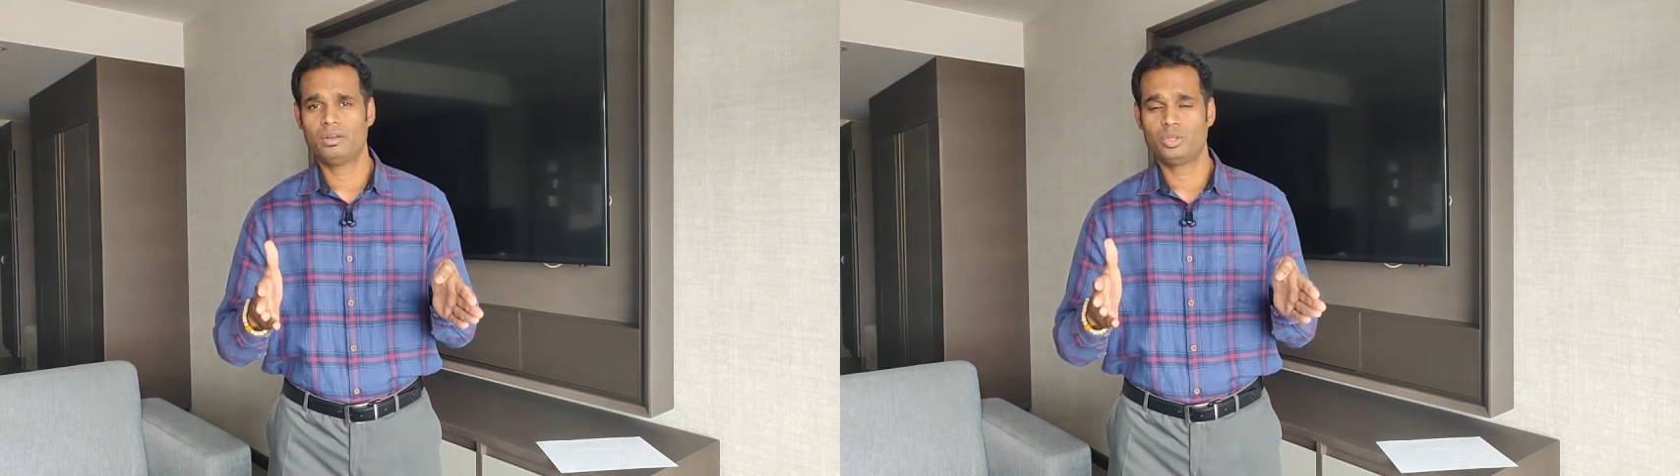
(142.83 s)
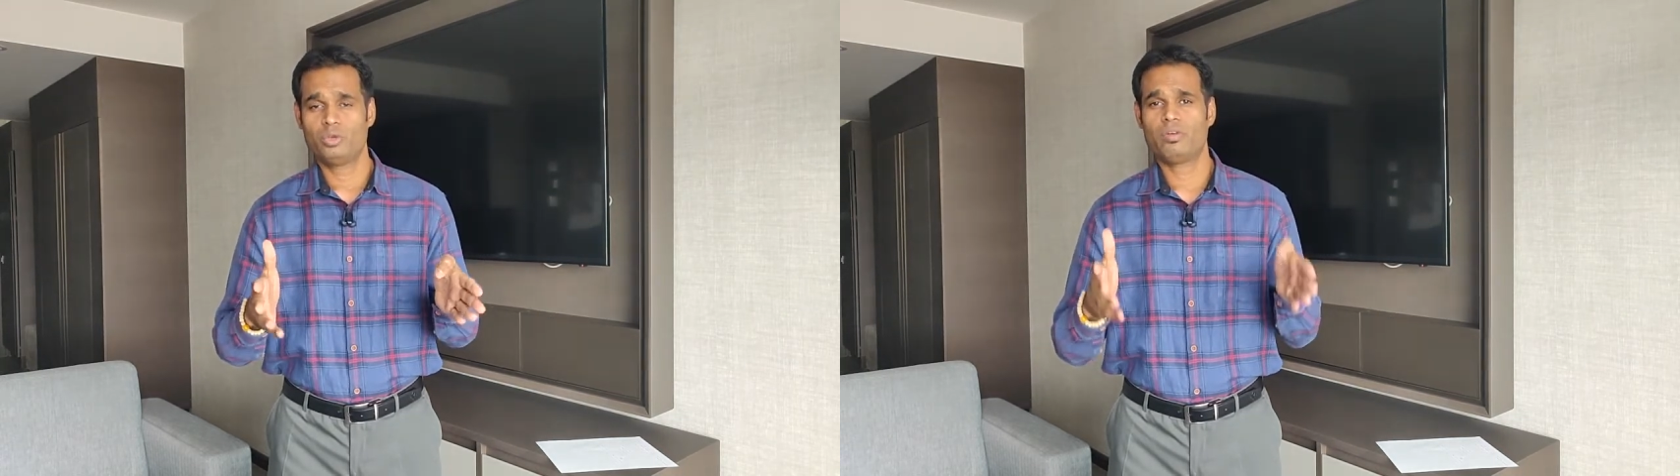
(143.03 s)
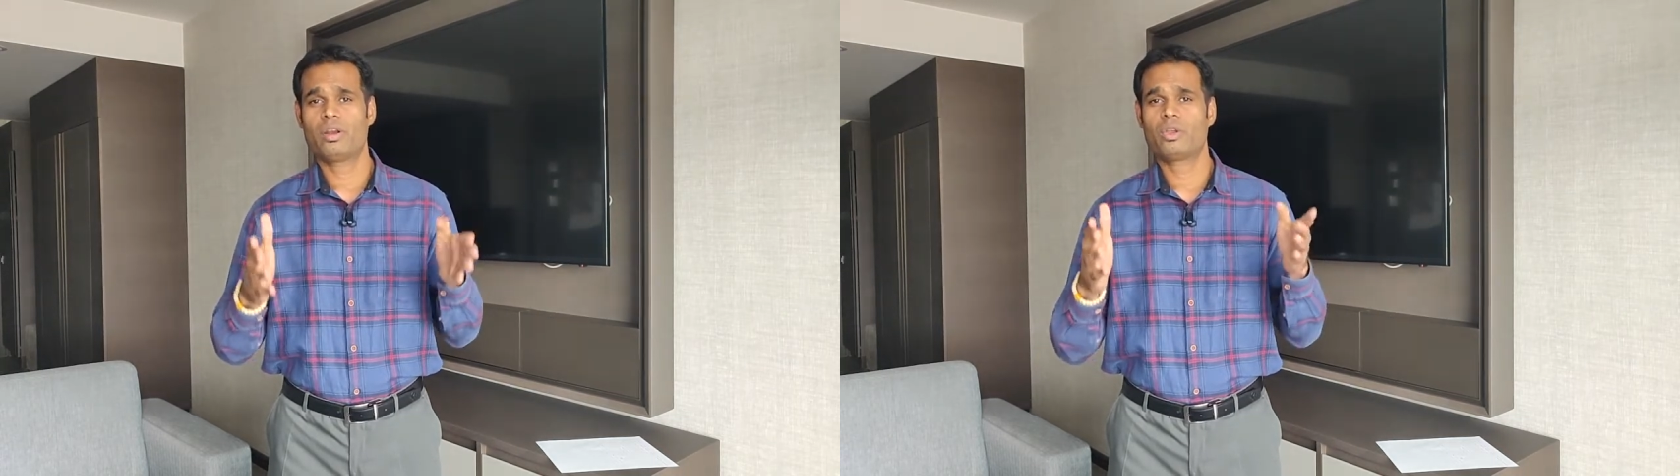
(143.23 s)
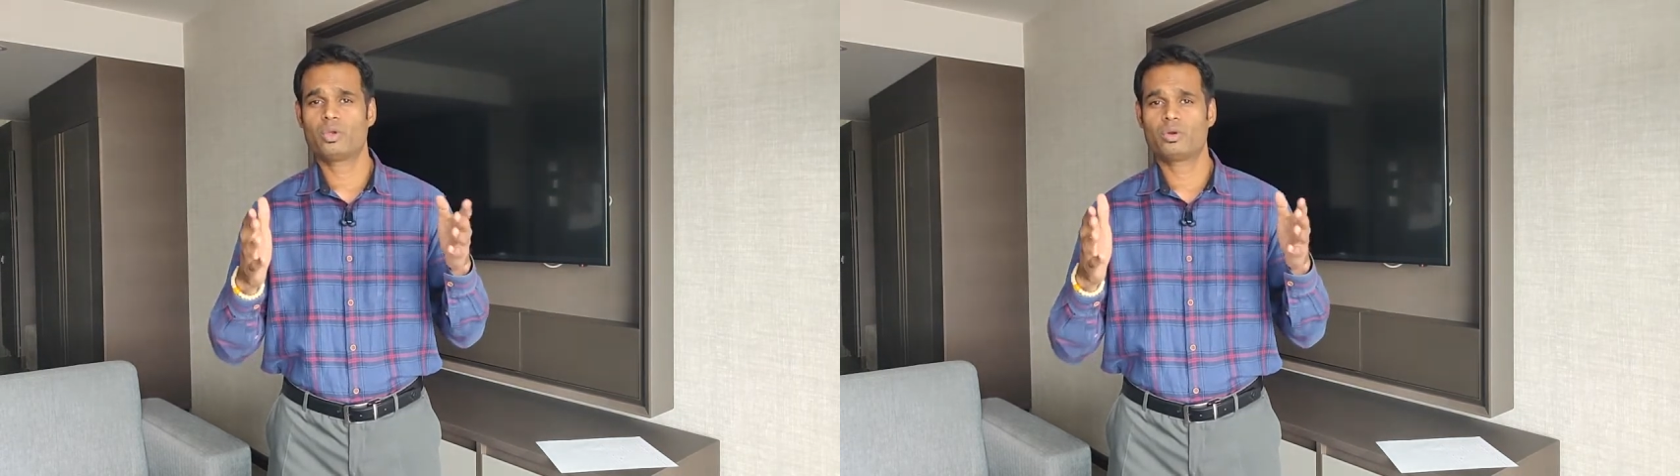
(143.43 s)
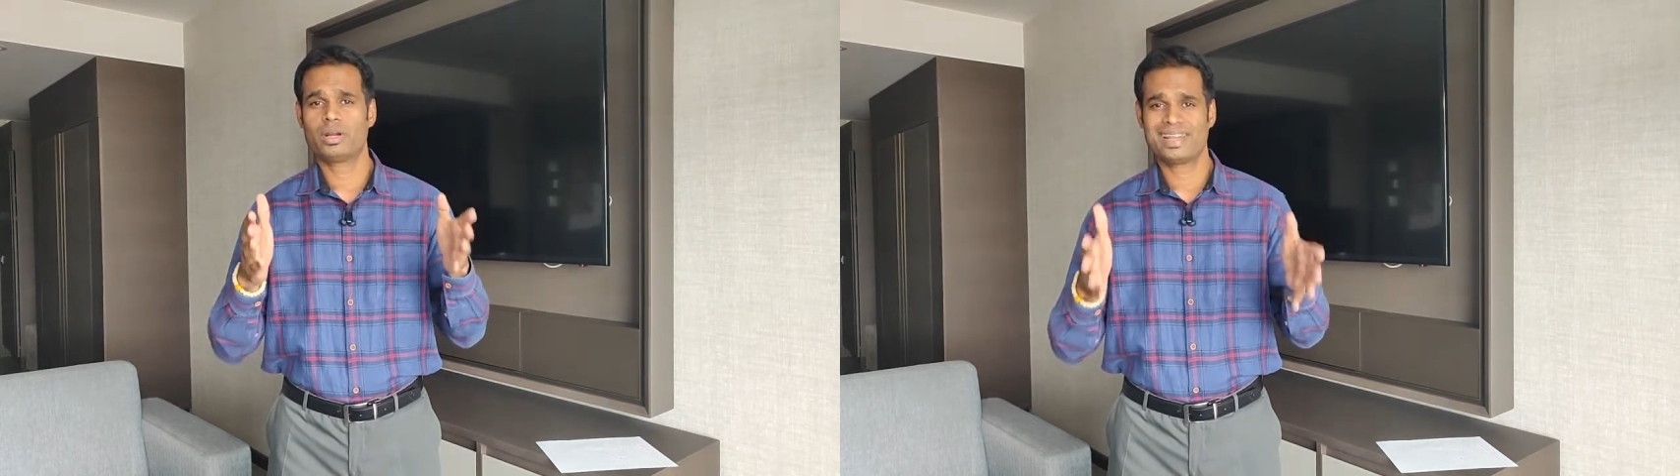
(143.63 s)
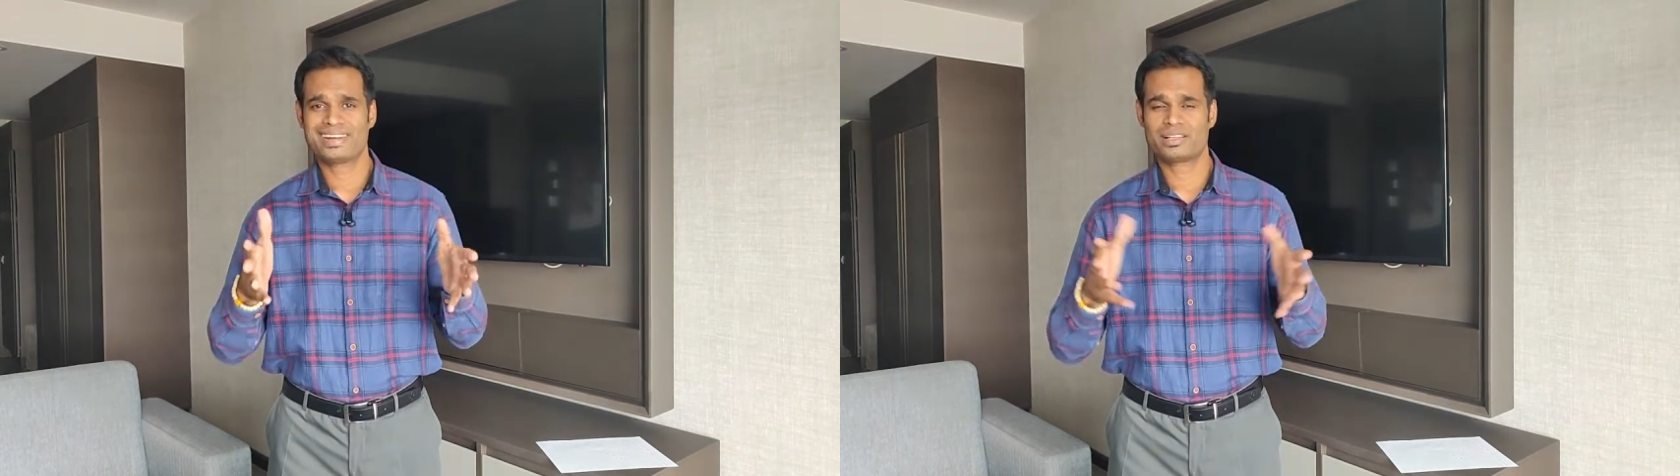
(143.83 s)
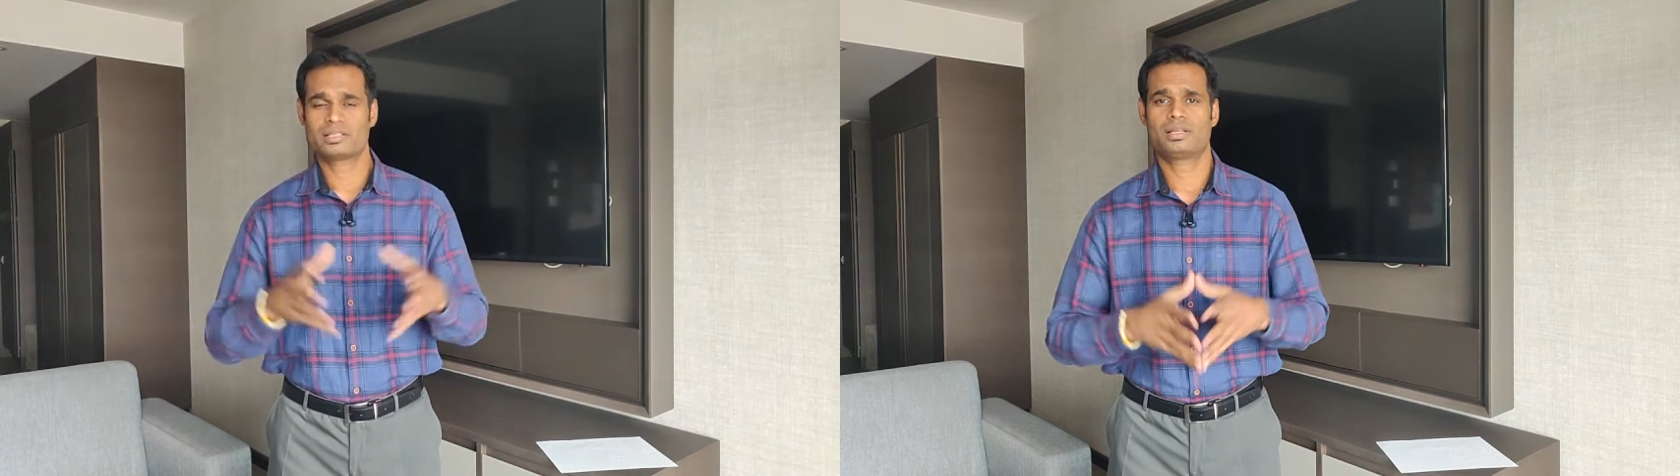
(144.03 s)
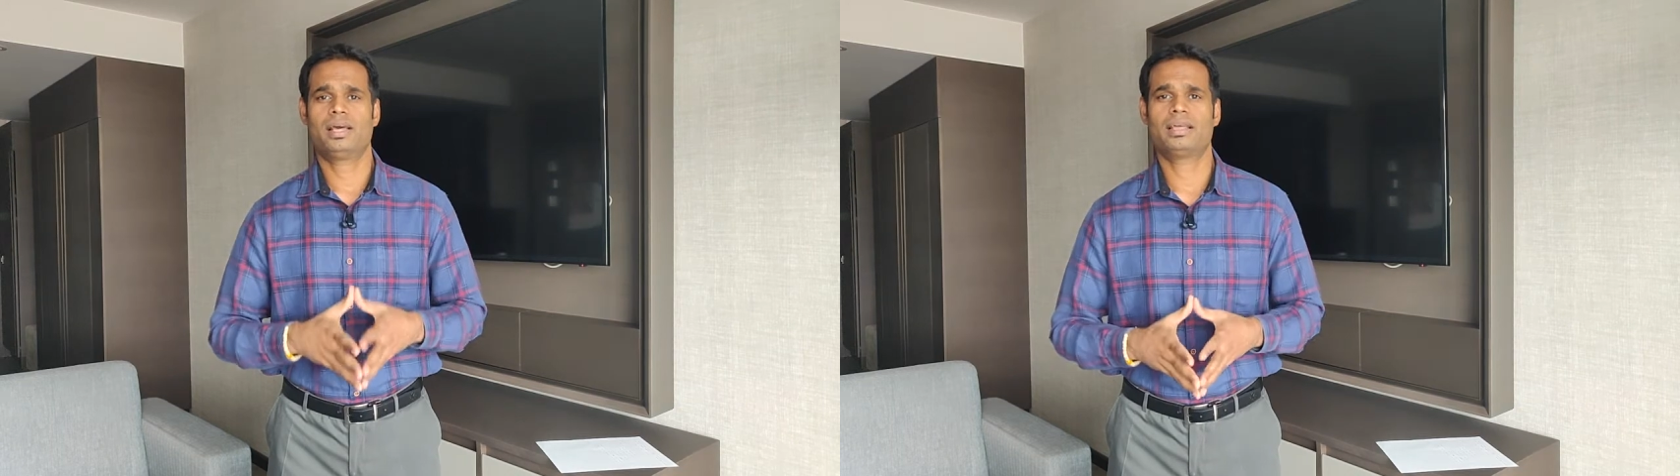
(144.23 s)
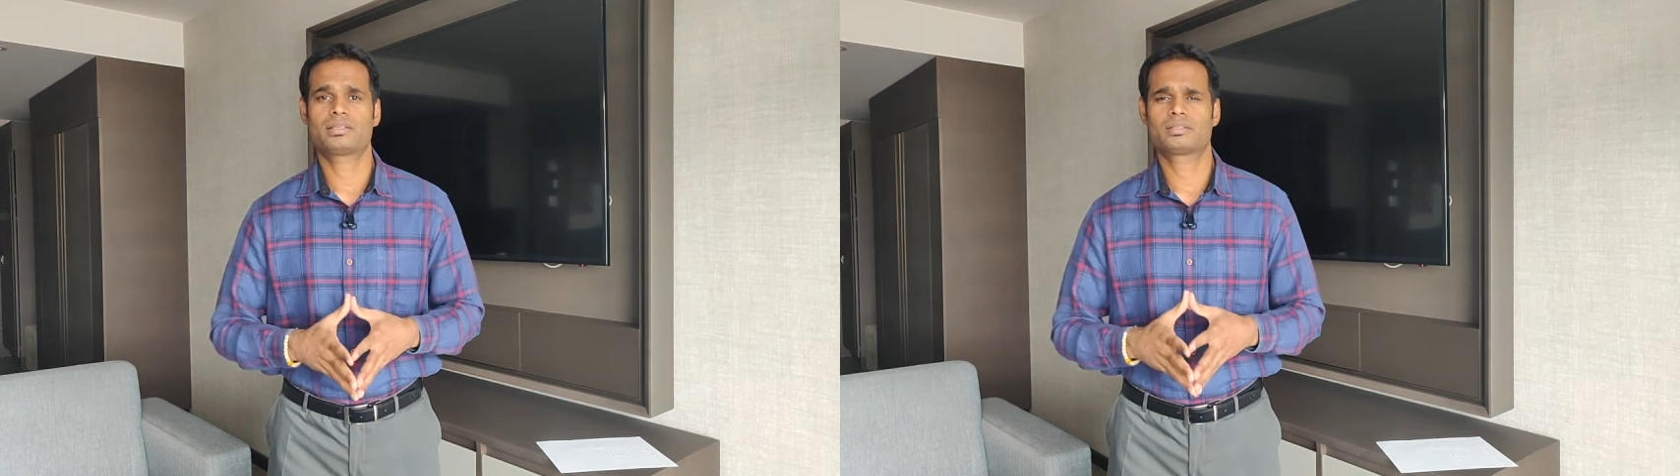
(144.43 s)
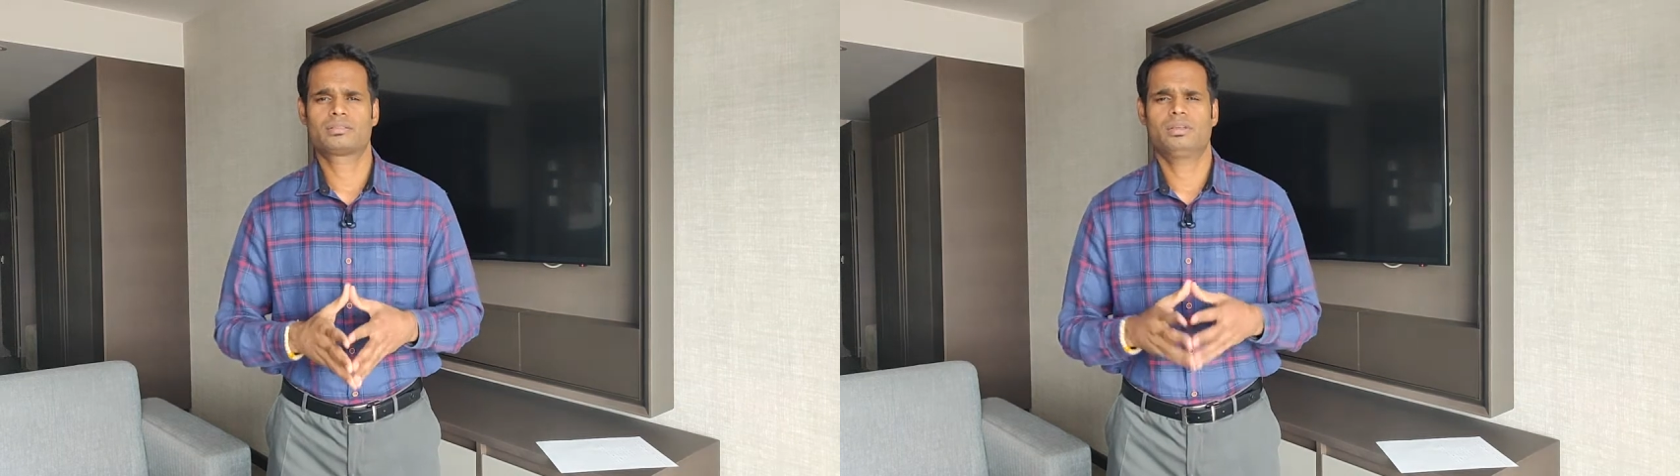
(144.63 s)
where your interest
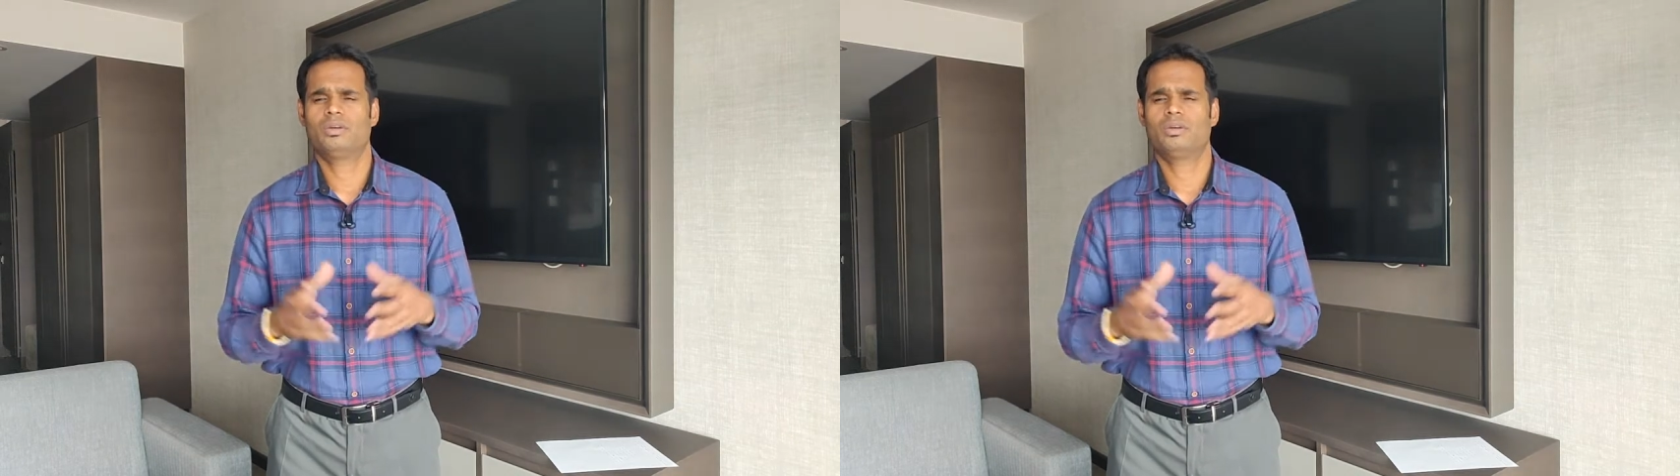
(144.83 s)
lies,